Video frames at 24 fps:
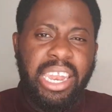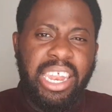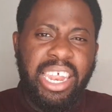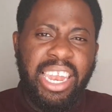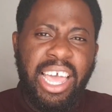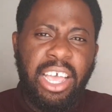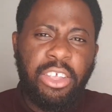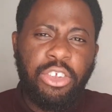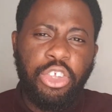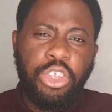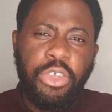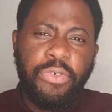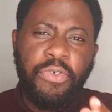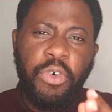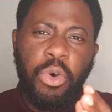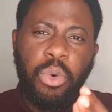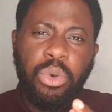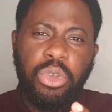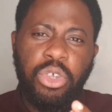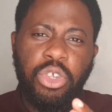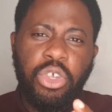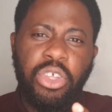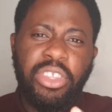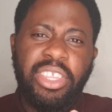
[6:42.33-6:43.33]
allows you to
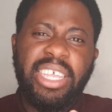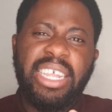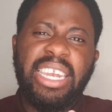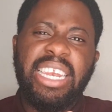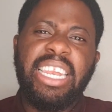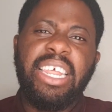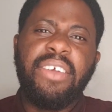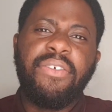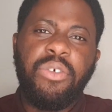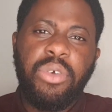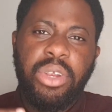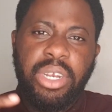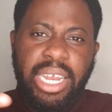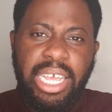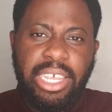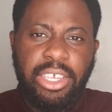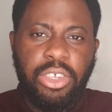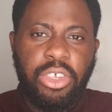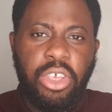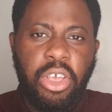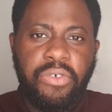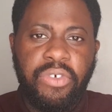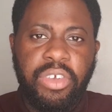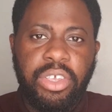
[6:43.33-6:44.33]
focus on delivering that
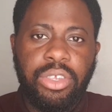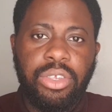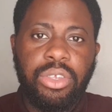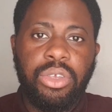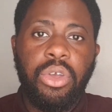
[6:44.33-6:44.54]
service